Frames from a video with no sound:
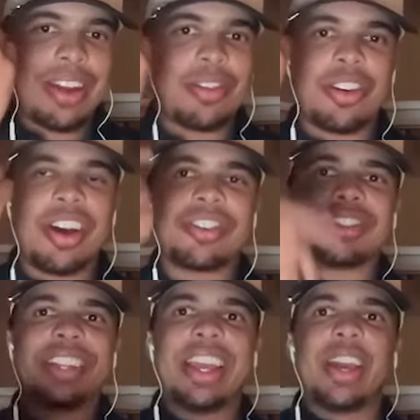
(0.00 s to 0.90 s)
don't
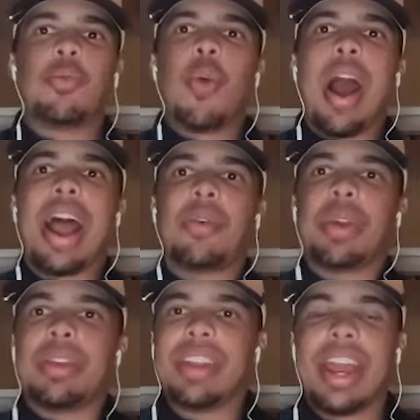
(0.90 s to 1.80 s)
understand why
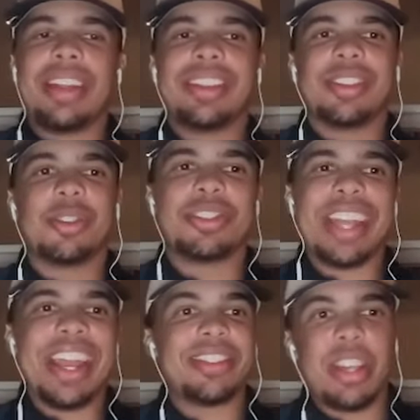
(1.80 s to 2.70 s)
we even had this little
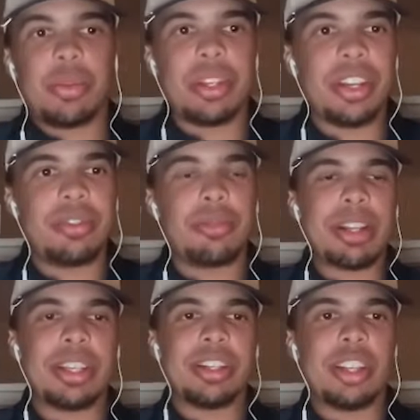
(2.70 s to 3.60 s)
dance that we did
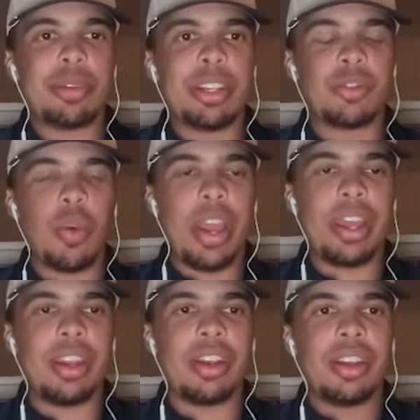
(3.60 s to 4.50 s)
about the Olympics
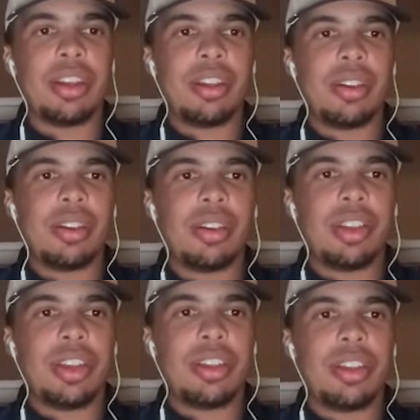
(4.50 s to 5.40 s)
when
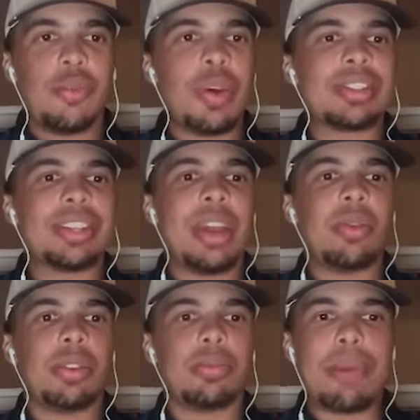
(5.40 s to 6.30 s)
USA
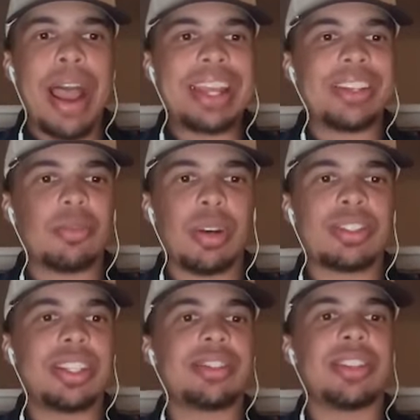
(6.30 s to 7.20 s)
was minus what
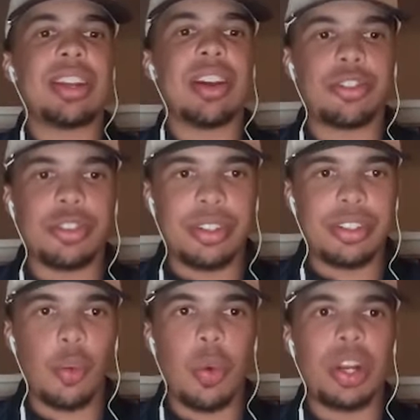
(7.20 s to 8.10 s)
sixteen hundred
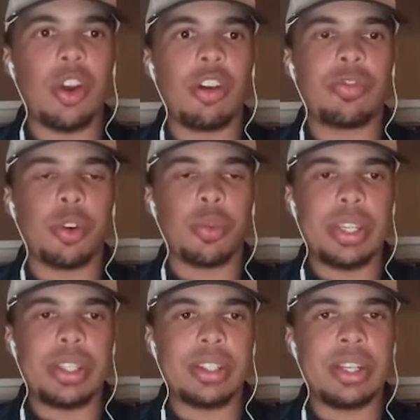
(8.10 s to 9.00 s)
to win it all for a
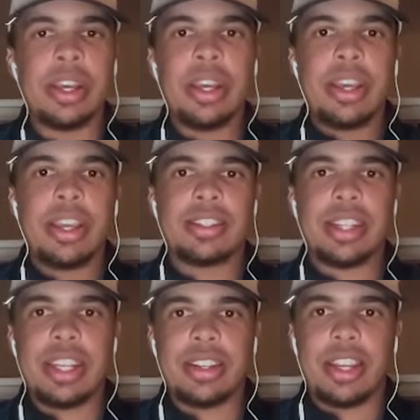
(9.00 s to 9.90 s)
reason. It's
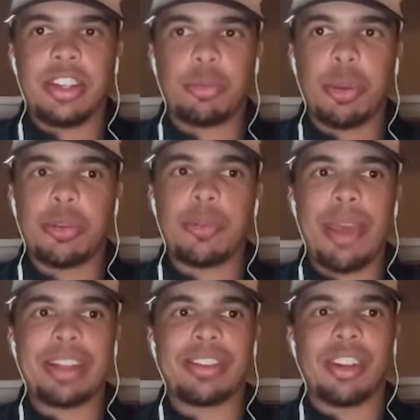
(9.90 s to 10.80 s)
it it just brings me
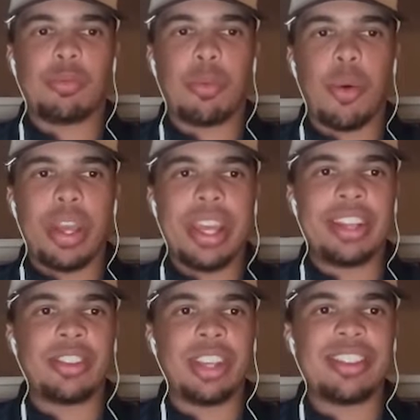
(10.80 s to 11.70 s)
back to this point.
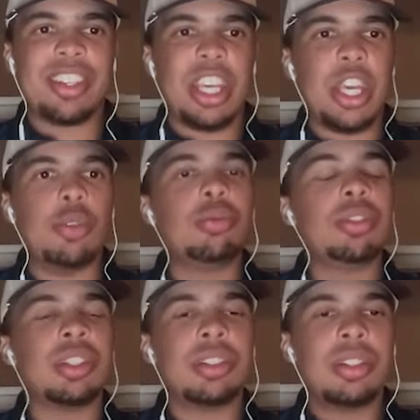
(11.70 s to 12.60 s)
It's it's
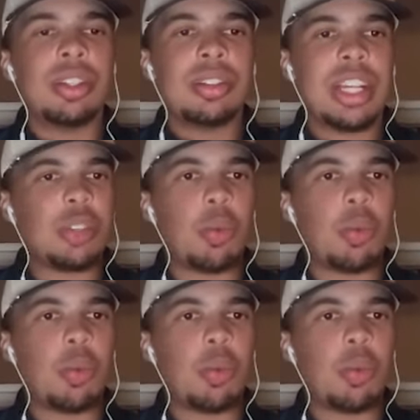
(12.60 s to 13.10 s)
cute that the